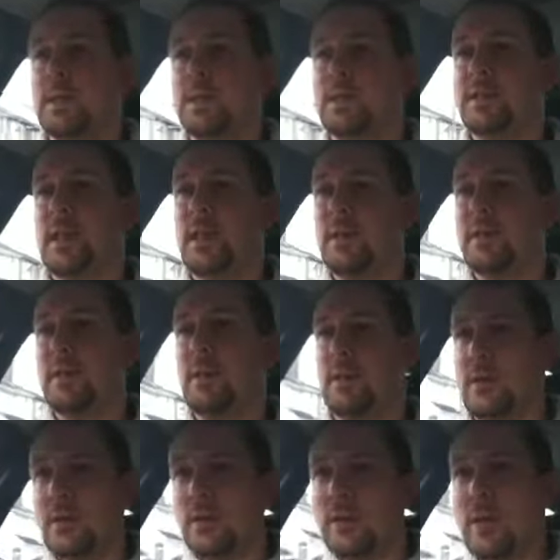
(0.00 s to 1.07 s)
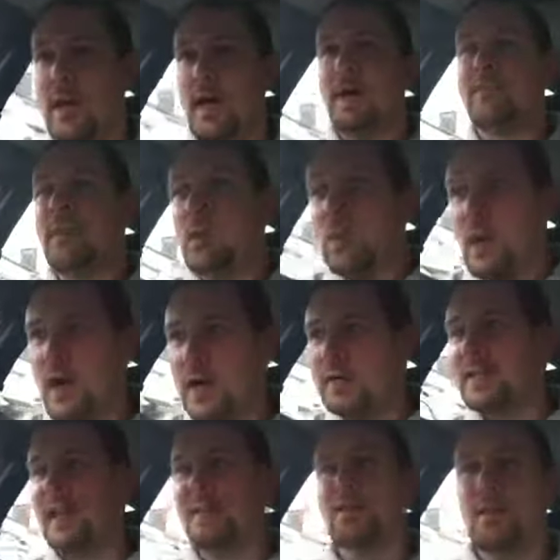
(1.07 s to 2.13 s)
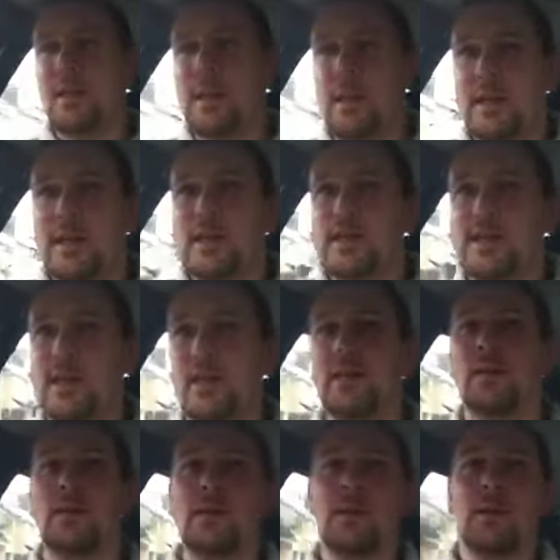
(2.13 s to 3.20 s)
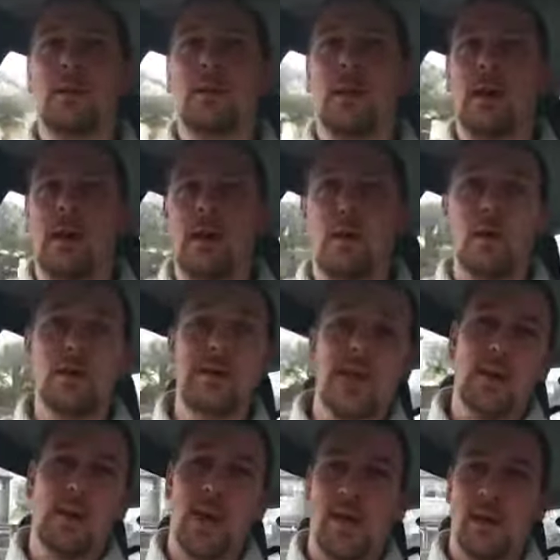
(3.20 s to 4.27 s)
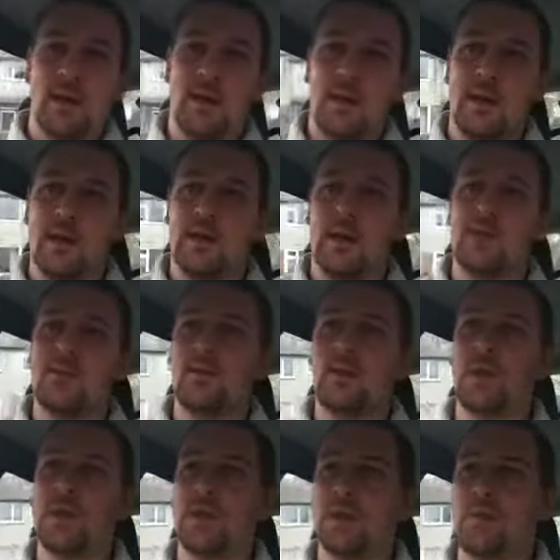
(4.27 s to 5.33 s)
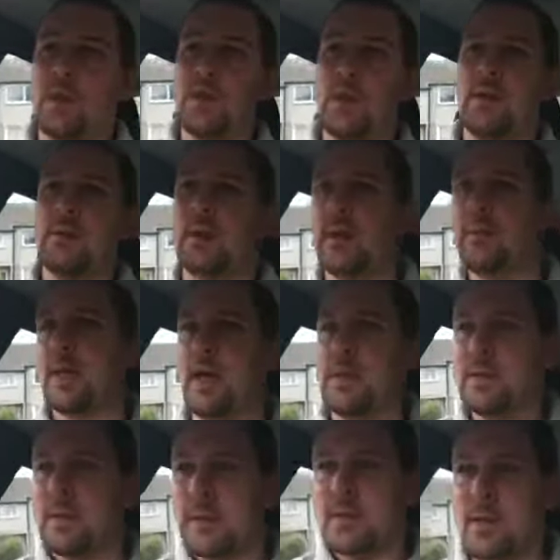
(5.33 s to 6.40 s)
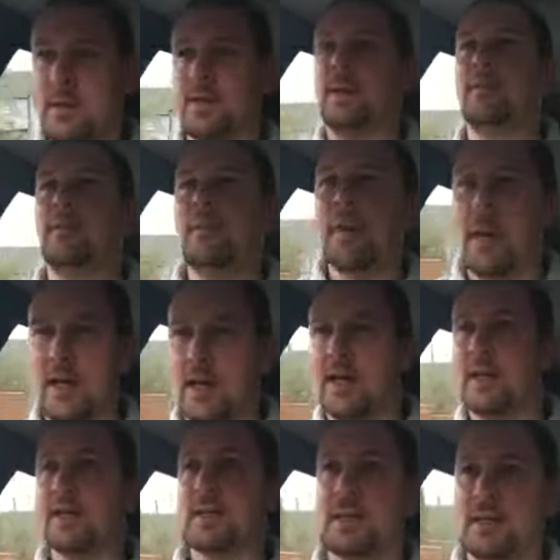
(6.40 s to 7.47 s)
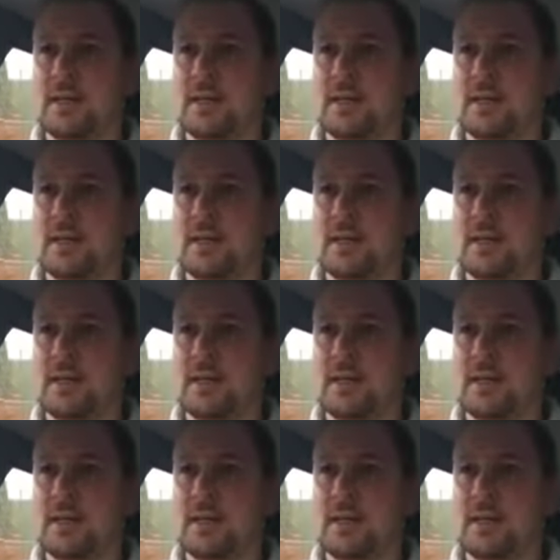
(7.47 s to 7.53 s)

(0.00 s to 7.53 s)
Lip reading: So, having worked out that you can do an audio anchor, I kind of wondered whether you might be able to do it via